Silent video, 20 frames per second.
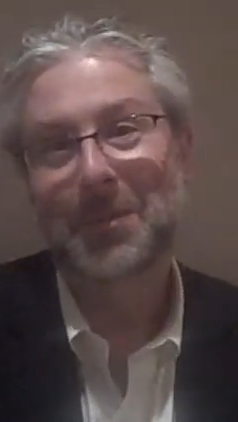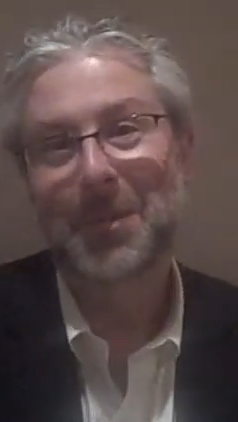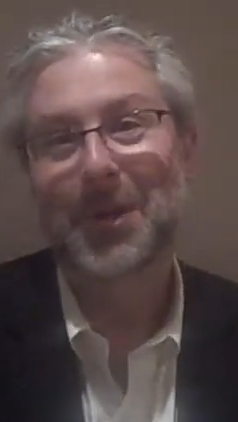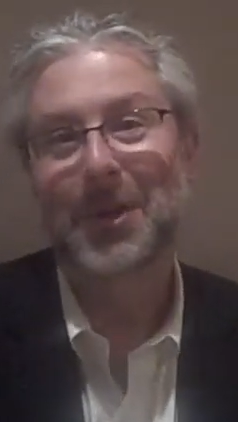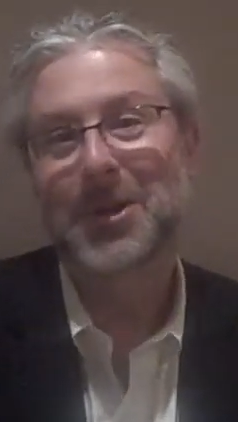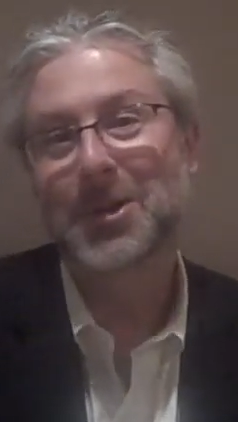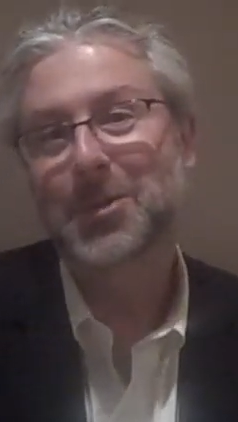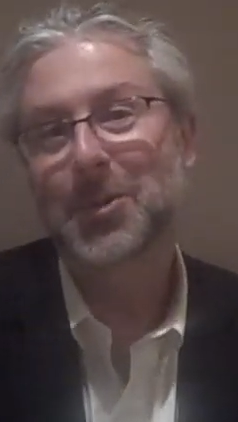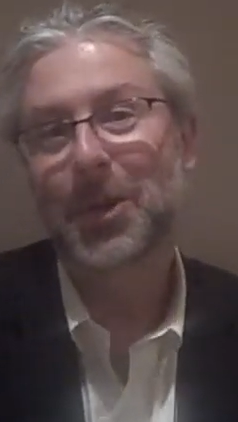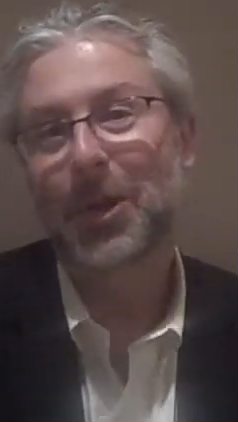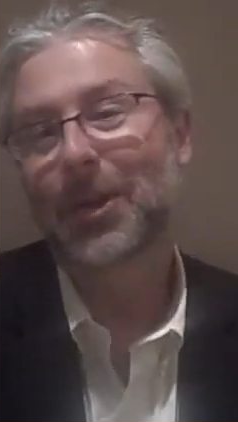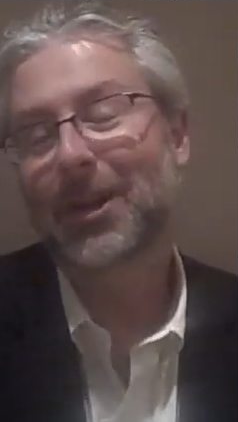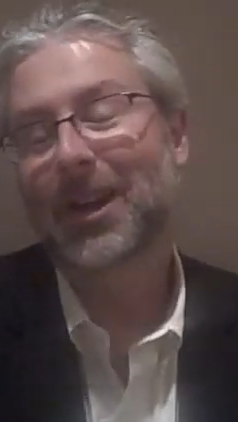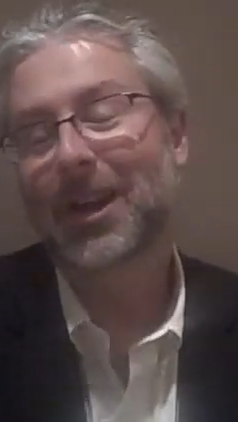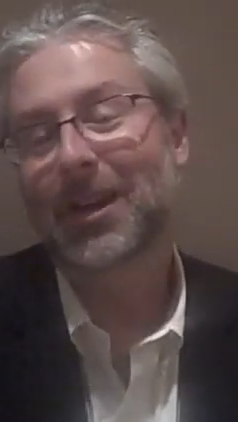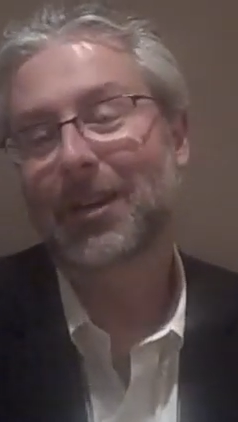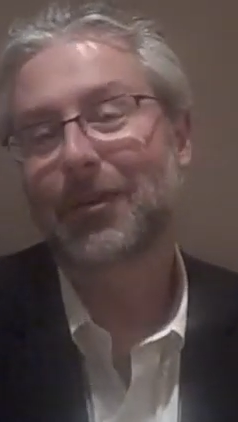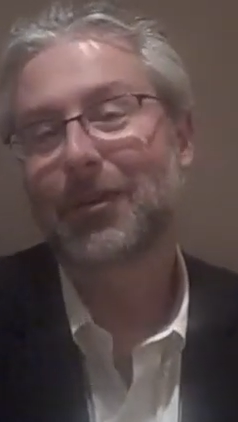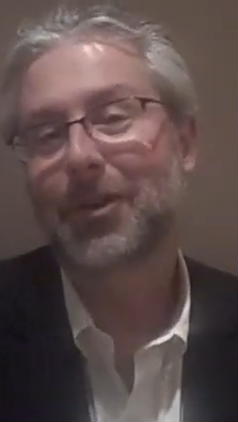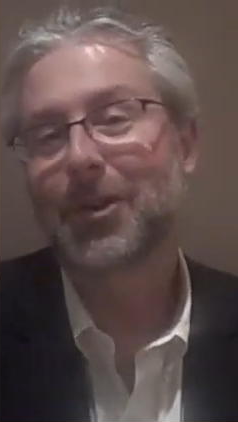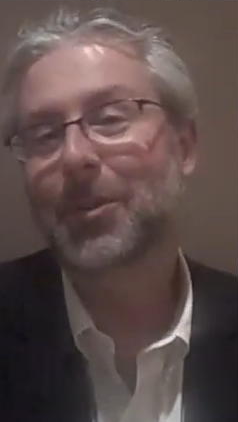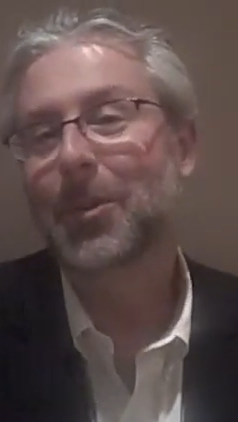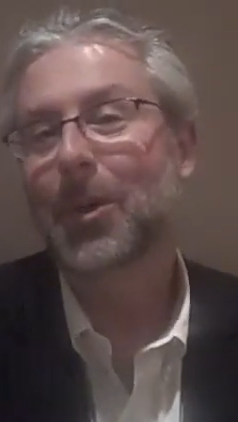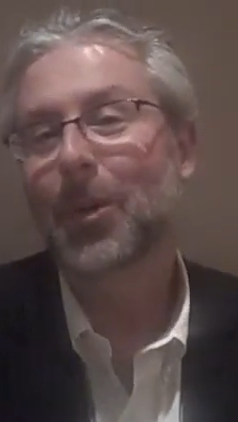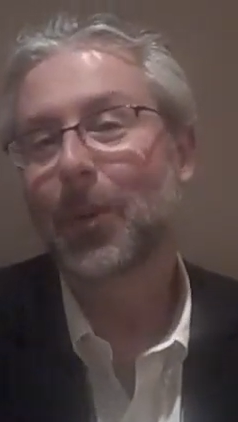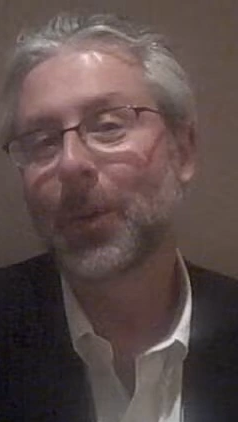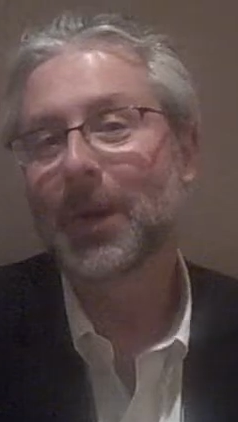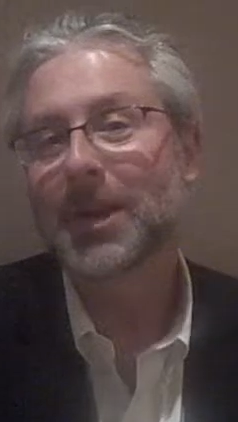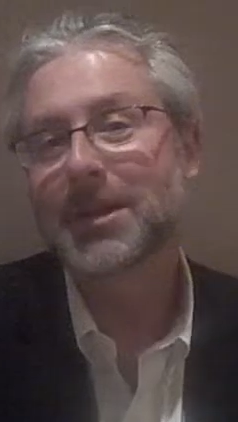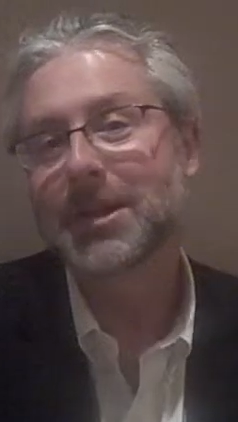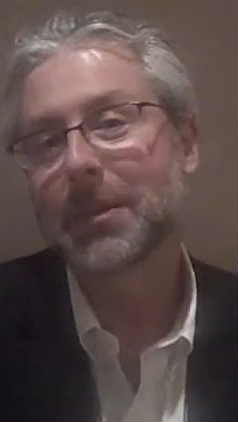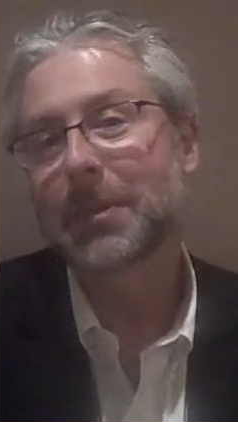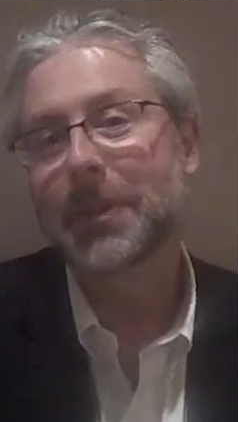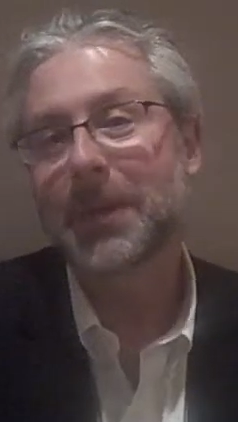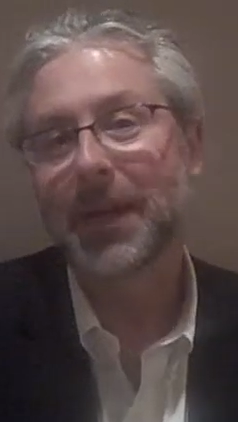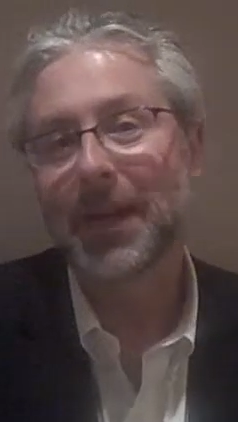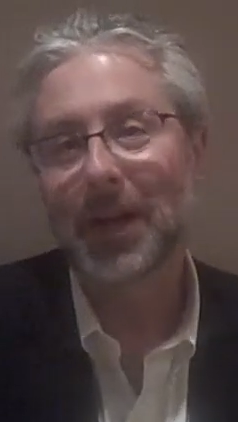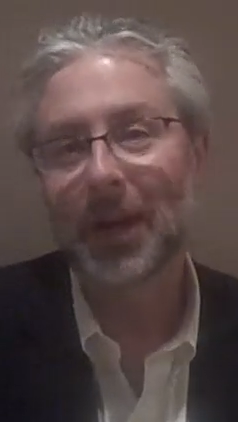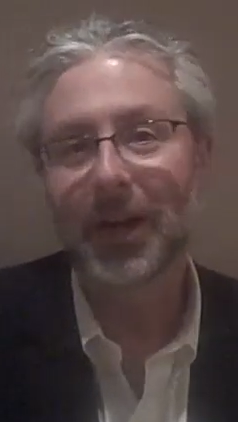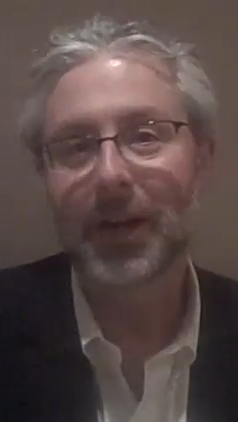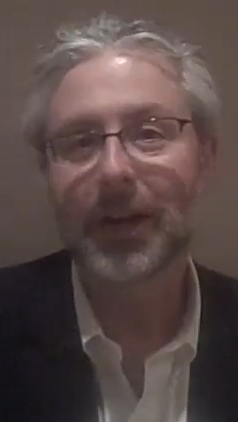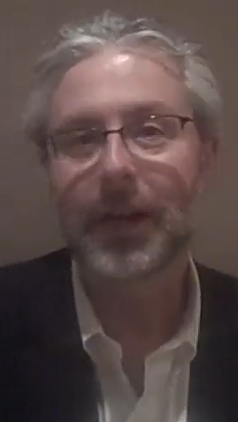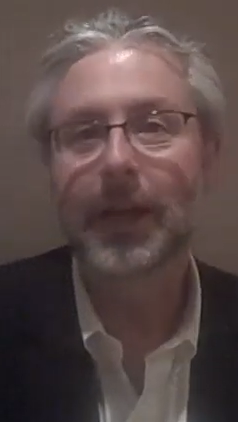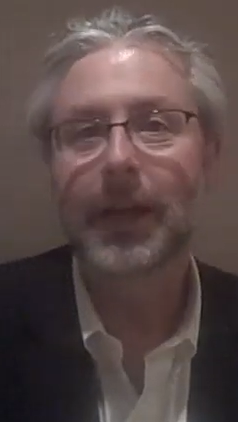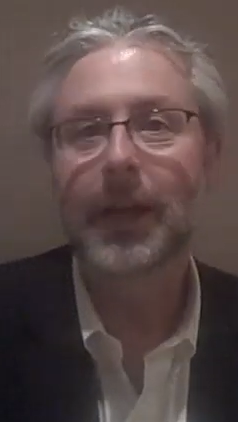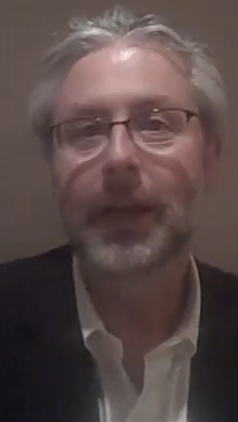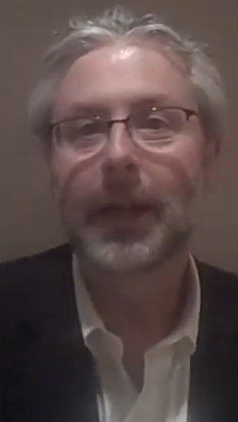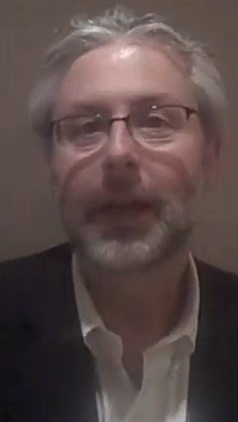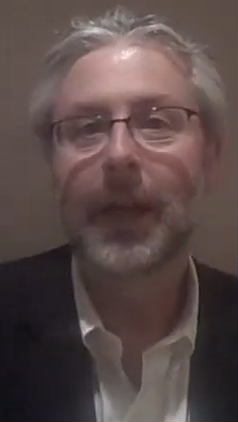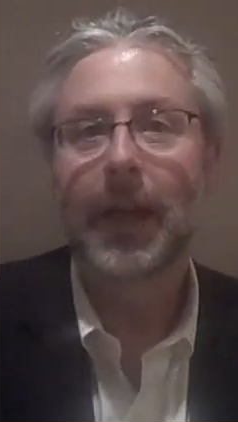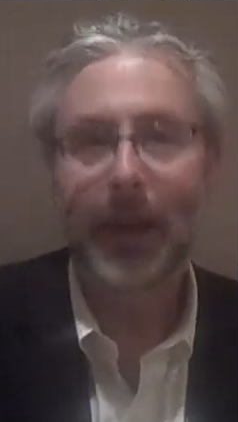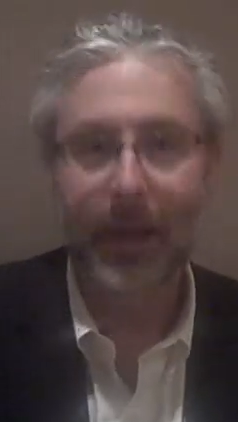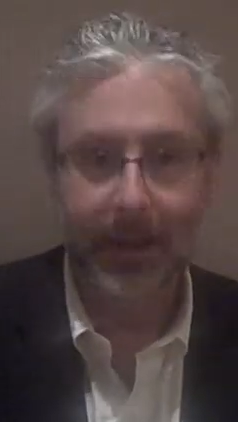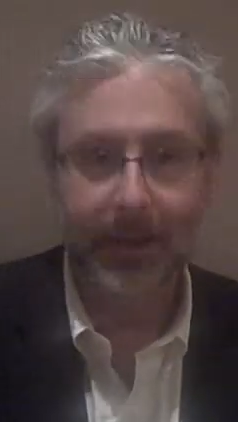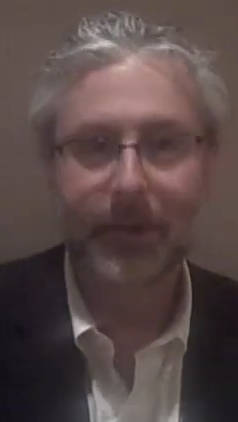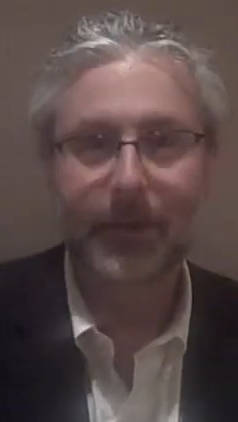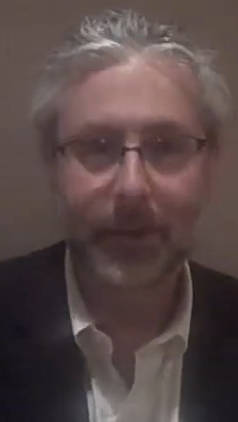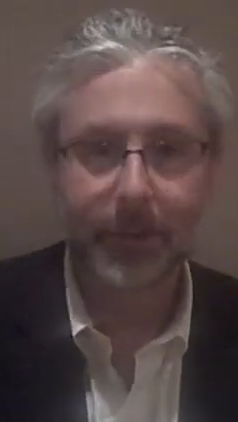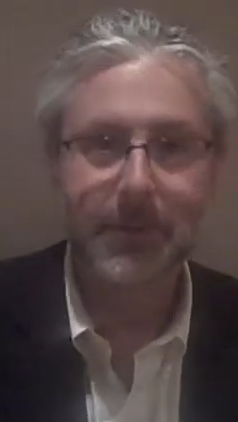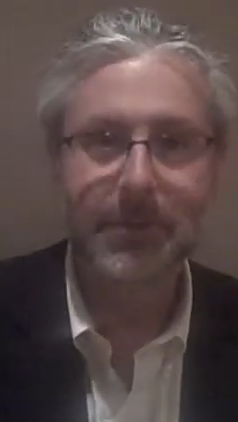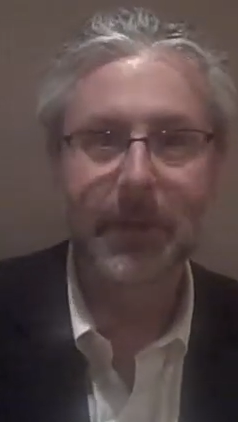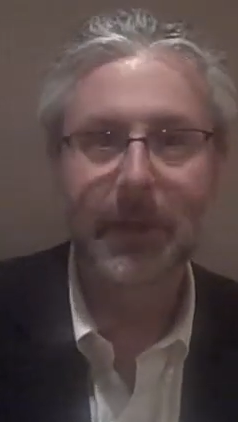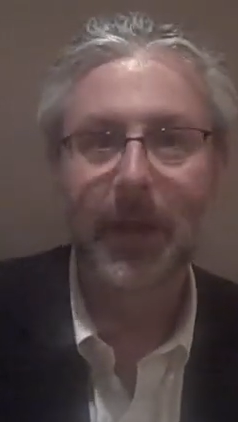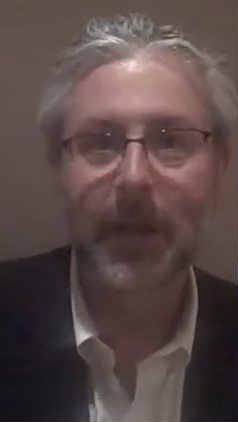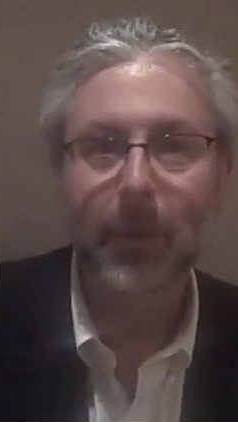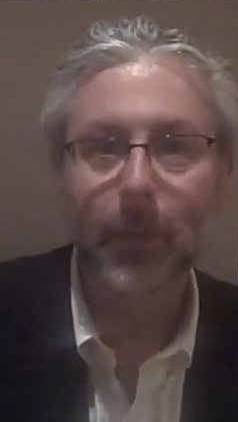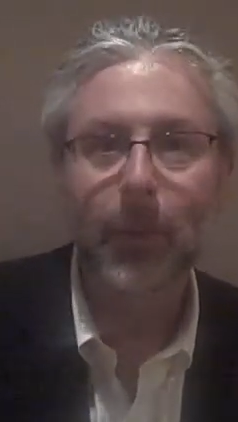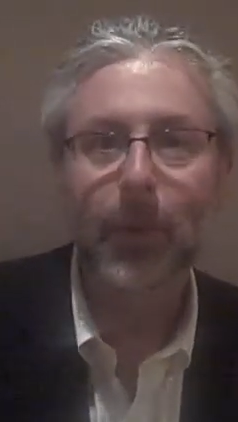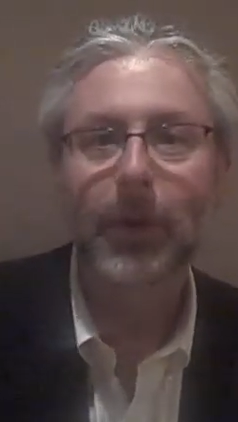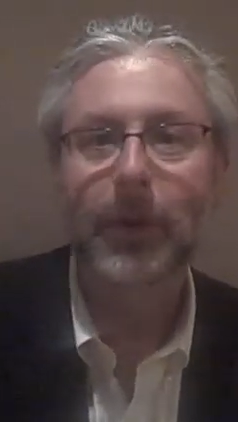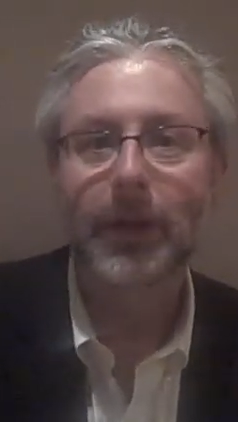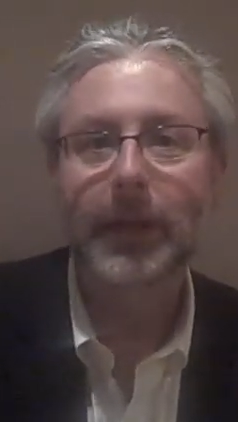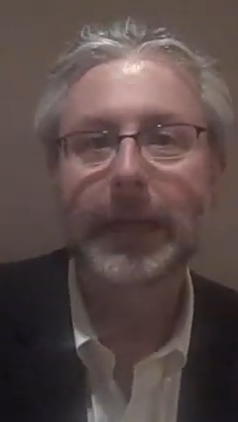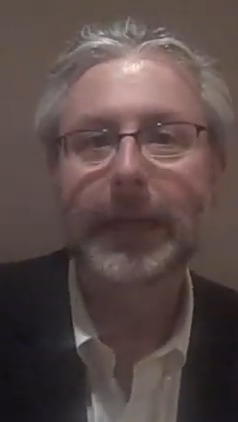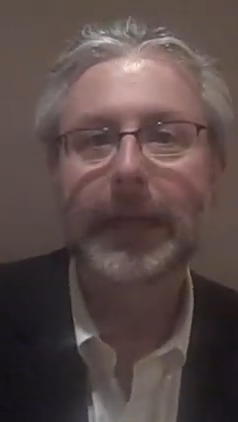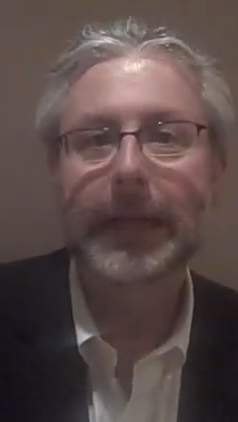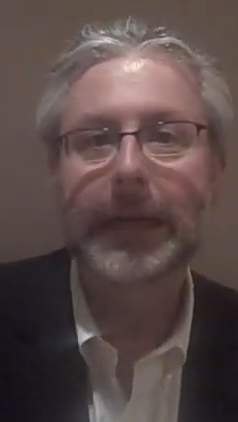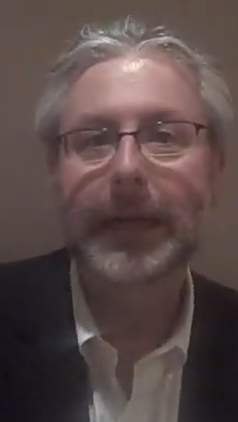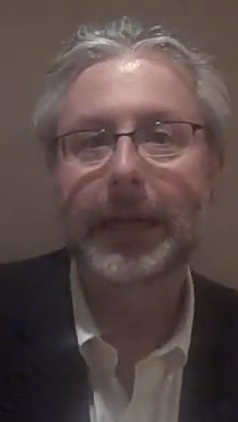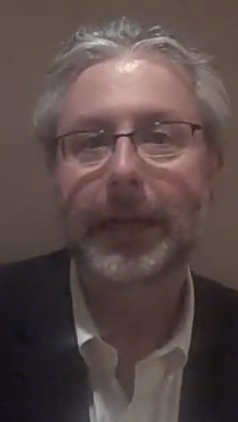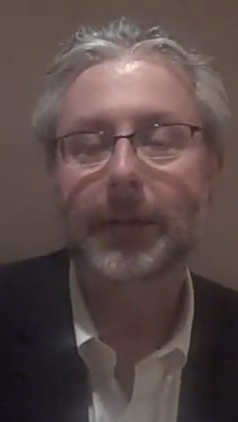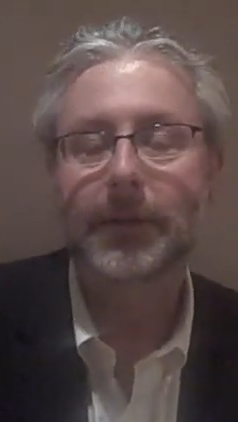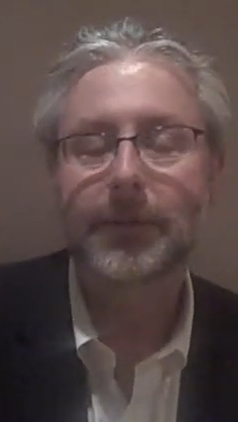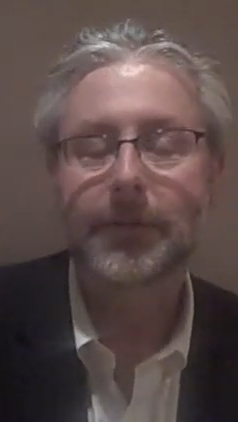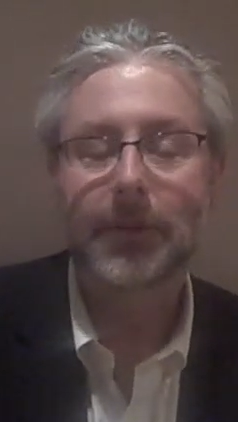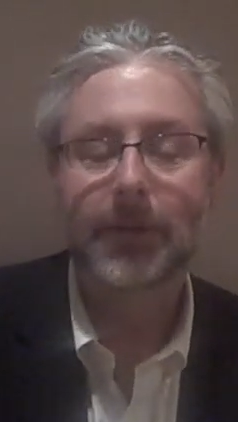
Because we only had a few more weeks up in the Arctic and it was a lot of work to get it out.